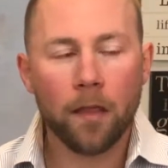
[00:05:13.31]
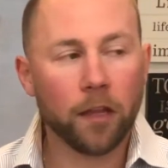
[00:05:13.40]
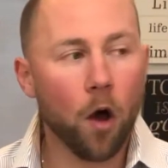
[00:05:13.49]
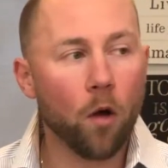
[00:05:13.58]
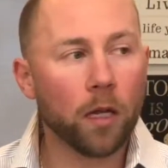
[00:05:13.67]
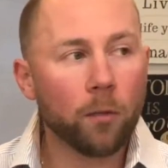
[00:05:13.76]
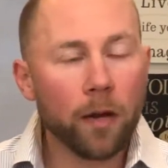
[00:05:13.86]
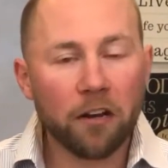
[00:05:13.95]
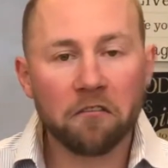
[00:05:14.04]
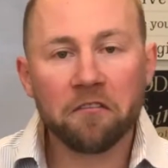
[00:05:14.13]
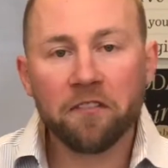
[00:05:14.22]
The only way
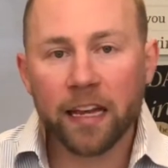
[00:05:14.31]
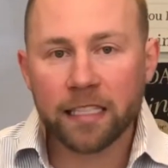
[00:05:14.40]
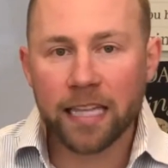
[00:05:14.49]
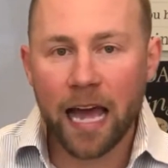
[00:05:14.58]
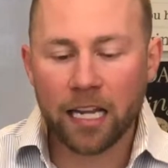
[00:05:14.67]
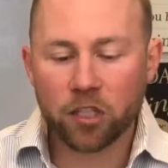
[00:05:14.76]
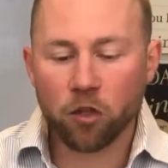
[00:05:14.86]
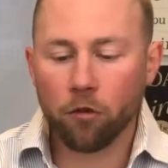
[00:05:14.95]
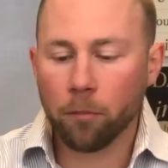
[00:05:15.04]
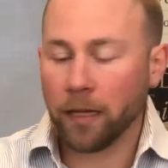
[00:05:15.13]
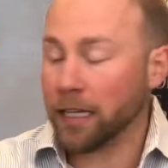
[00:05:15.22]
to fix that is to
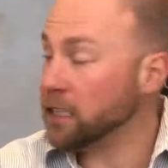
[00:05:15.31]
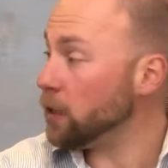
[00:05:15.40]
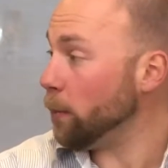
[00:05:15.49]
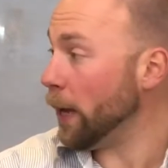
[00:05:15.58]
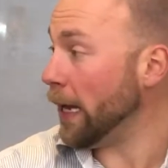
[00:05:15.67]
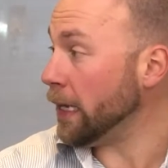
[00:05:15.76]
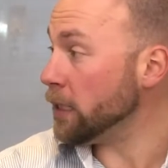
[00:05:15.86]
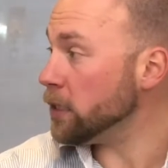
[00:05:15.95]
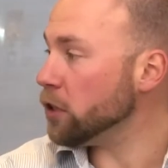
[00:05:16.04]
replace the panes.